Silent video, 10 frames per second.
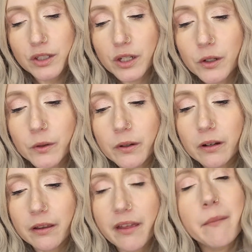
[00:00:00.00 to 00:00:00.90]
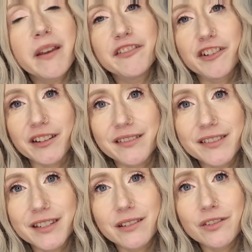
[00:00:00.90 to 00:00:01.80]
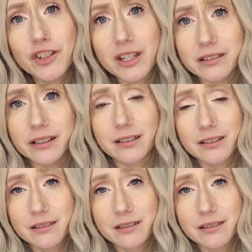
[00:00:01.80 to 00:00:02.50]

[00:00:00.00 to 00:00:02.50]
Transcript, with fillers: So that, my friends, is Jesus.